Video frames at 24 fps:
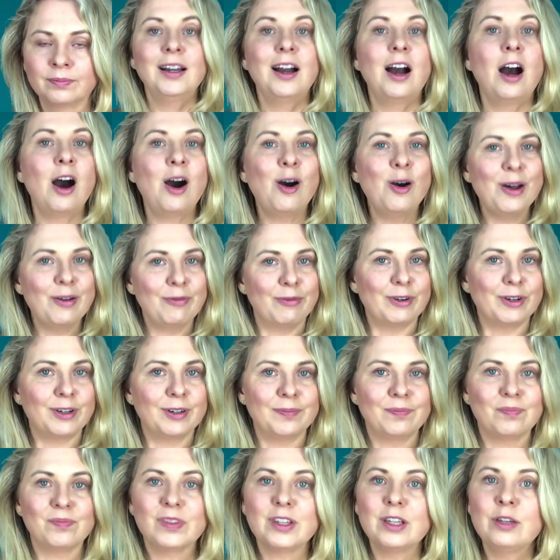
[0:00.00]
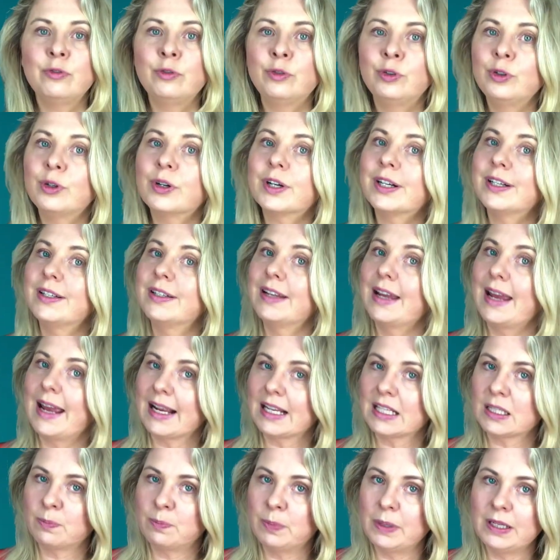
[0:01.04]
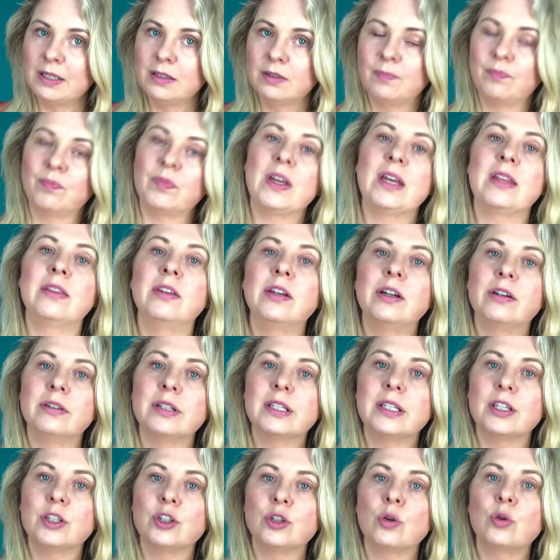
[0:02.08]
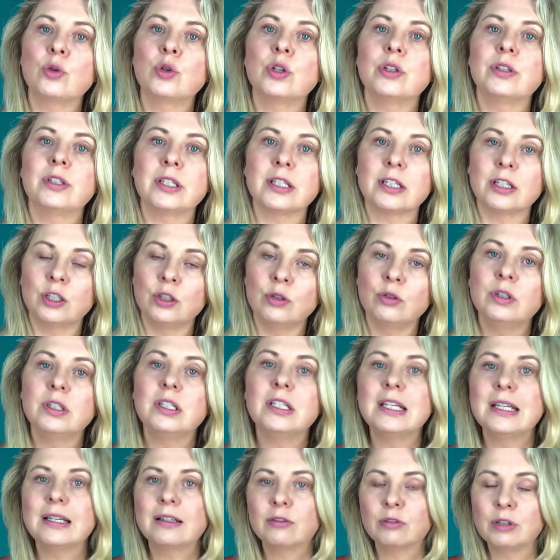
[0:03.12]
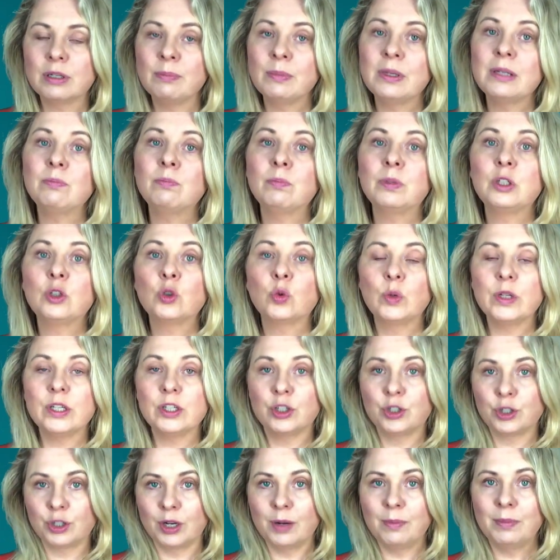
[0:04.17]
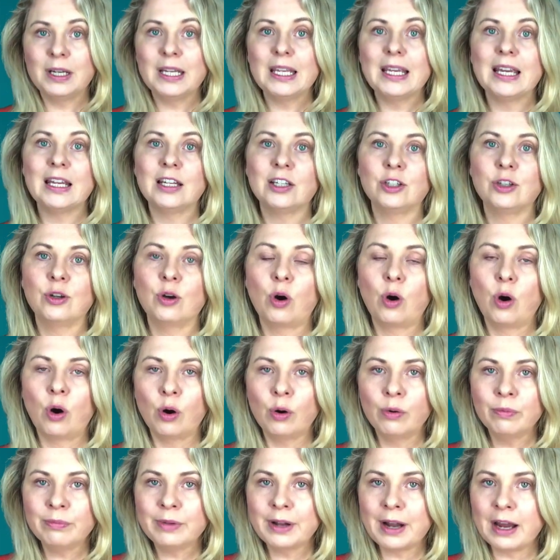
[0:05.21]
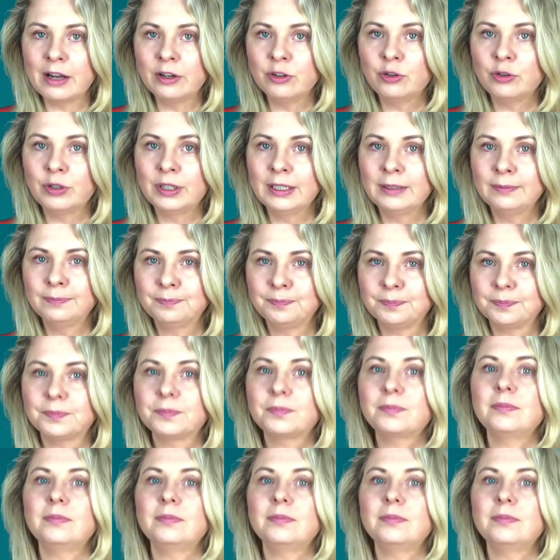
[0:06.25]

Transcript: However, if you are an expat and there is a social security agreement between Germany and your home country,